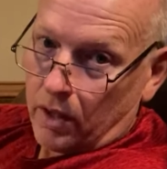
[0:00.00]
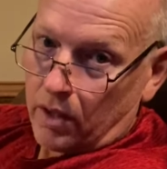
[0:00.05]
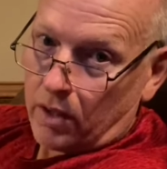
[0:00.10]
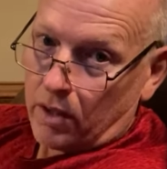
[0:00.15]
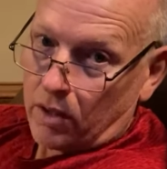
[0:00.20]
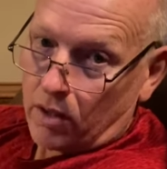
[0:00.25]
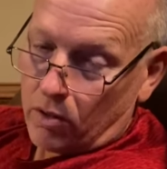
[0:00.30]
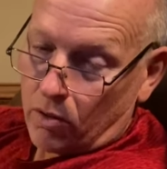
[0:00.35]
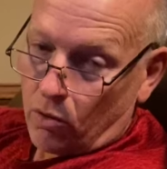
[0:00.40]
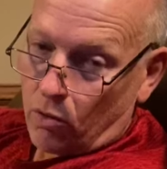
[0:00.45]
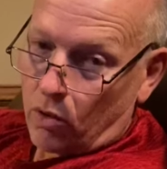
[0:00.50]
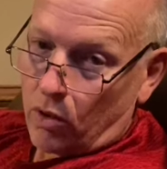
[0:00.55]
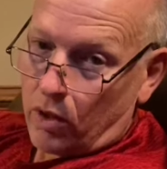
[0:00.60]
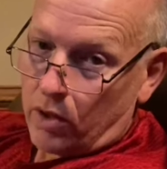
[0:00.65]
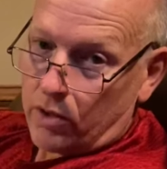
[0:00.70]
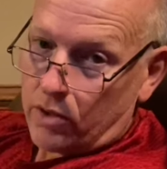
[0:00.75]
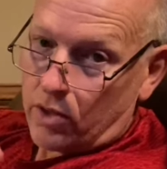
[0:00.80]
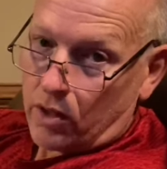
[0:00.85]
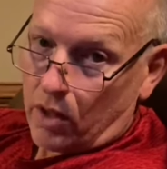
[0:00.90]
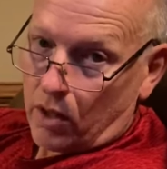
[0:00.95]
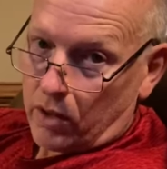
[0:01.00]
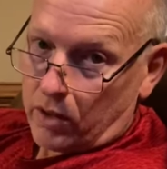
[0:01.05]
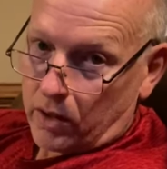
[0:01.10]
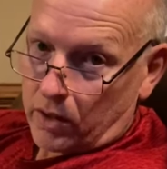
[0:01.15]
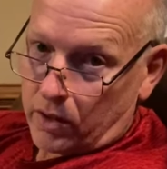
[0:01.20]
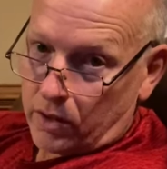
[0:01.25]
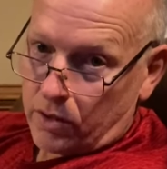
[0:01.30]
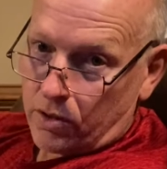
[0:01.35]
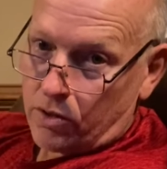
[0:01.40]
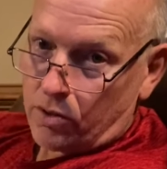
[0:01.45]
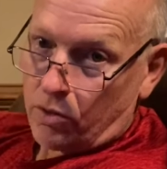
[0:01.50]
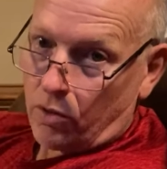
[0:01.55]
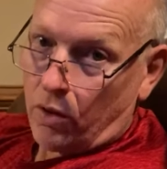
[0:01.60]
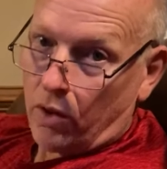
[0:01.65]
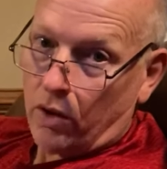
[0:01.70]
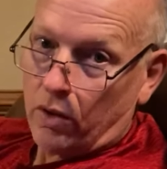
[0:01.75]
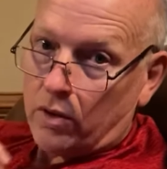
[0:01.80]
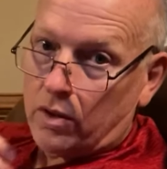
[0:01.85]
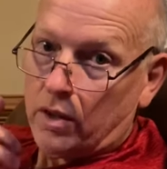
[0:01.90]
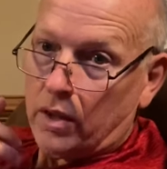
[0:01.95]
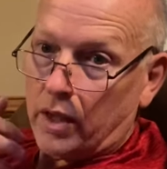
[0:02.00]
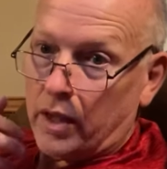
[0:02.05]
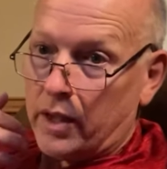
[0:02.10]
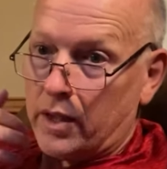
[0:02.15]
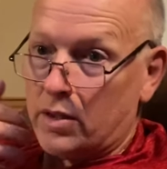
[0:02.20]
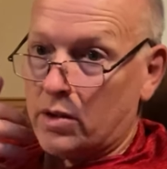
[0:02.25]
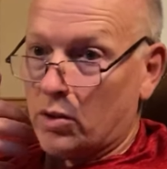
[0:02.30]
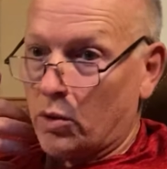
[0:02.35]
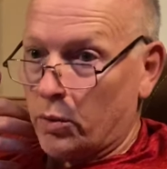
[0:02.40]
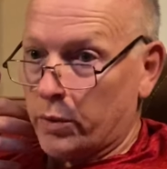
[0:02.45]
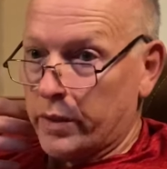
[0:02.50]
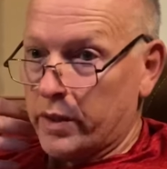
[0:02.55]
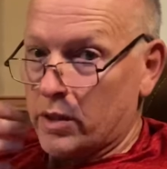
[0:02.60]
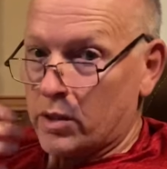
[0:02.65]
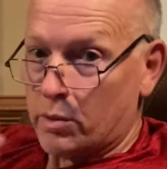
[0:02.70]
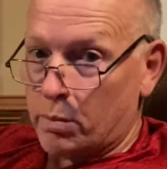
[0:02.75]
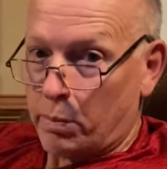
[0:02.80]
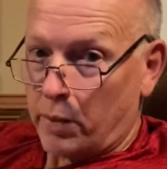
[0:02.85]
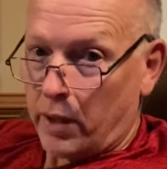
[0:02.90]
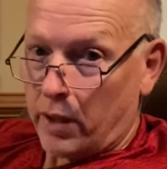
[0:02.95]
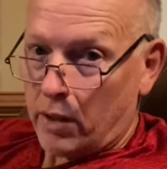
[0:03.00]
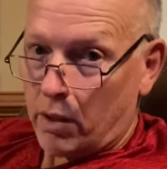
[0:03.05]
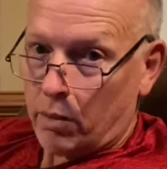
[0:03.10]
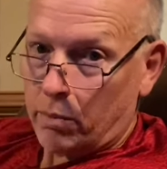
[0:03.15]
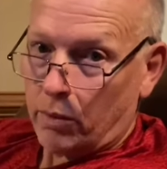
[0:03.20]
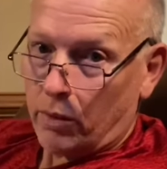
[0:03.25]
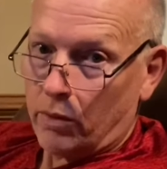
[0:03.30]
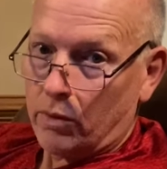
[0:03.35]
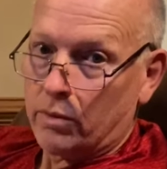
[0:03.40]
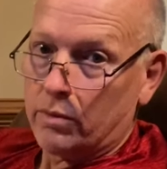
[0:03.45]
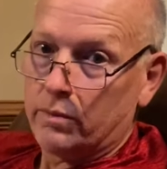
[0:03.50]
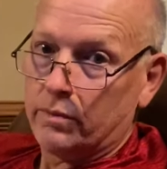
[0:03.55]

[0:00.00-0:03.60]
the thorns, and on the good soil. And he told this parable.